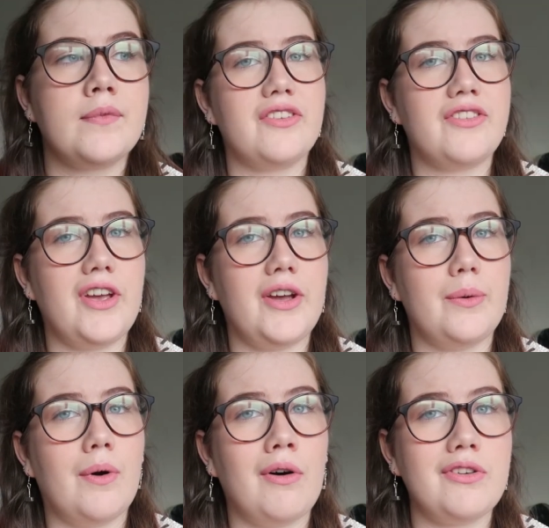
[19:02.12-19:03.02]

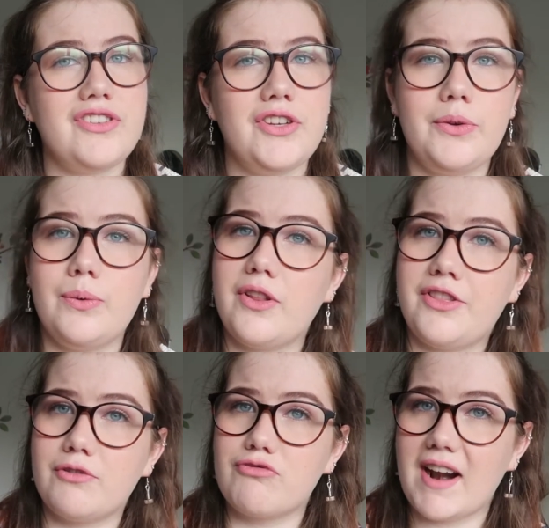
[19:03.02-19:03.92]
So, on to
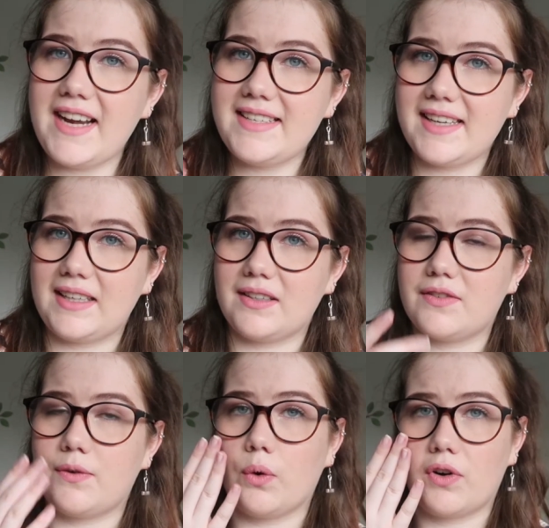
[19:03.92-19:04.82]
the ratings
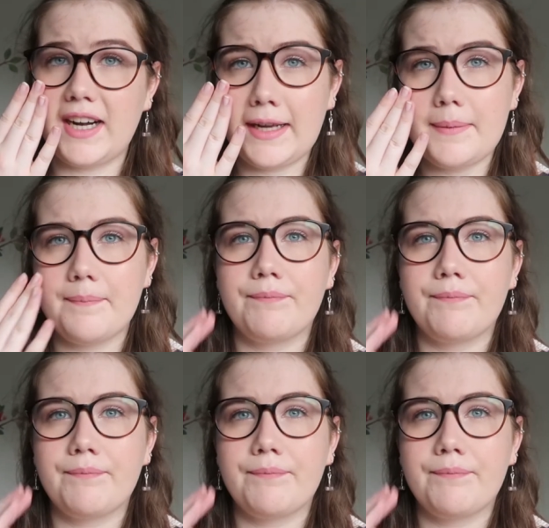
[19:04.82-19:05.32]
for it.